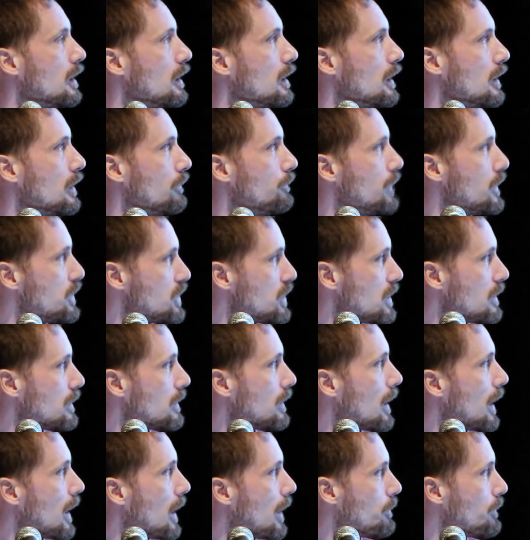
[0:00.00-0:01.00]
efficient,
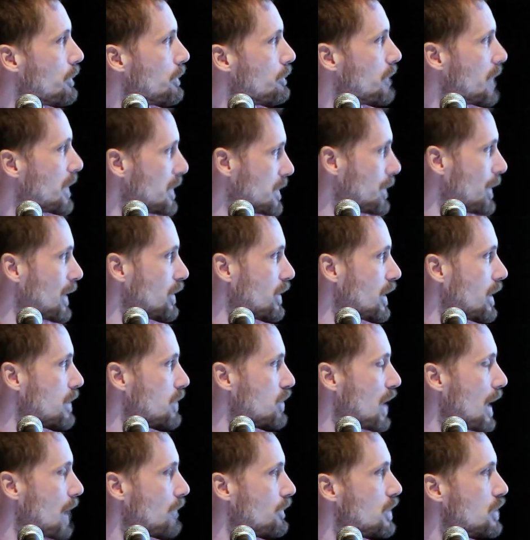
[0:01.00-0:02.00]
especially because
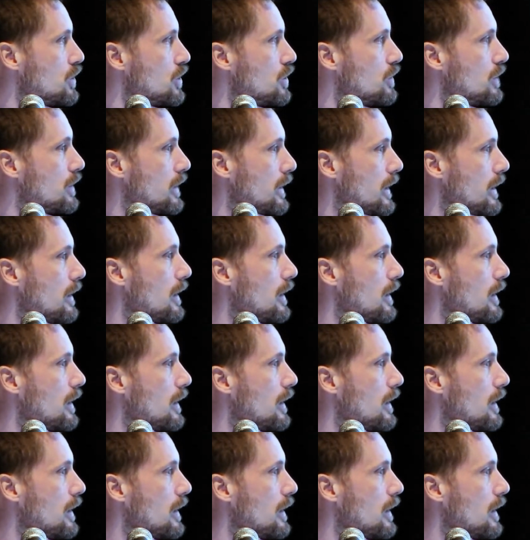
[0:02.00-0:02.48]
you have to do